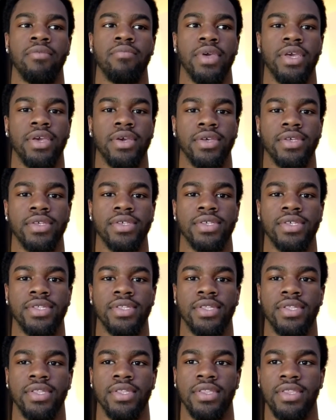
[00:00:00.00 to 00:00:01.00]
because
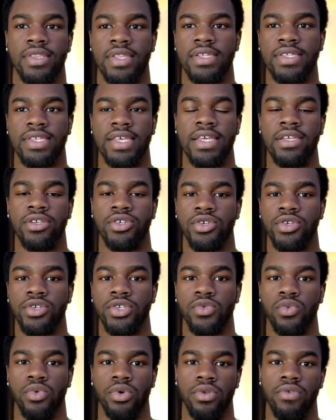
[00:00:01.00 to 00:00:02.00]
the
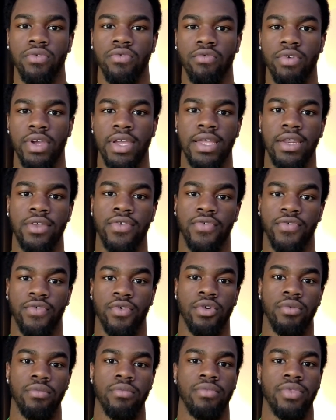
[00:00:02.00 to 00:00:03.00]
teachers would read
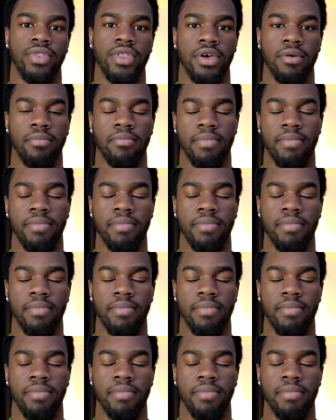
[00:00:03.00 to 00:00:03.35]
from the